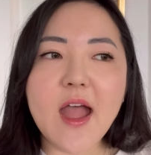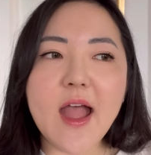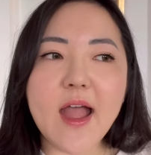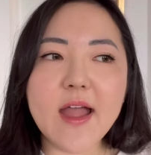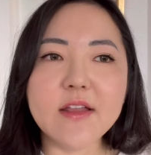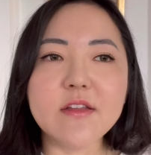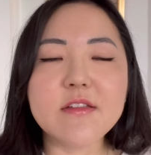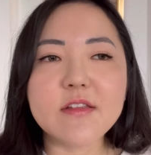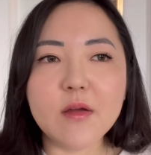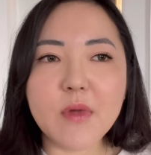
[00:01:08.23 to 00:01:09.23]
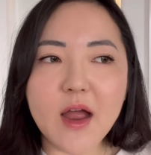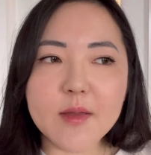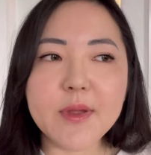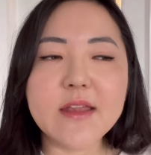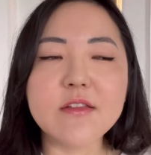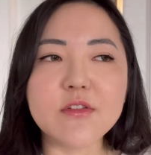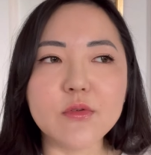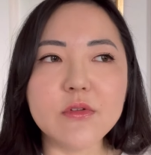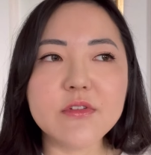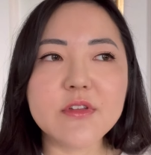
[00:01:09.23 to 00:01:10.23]
and some eye
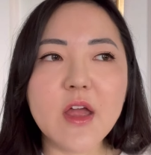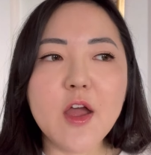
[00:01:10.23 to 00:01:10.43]
pencils,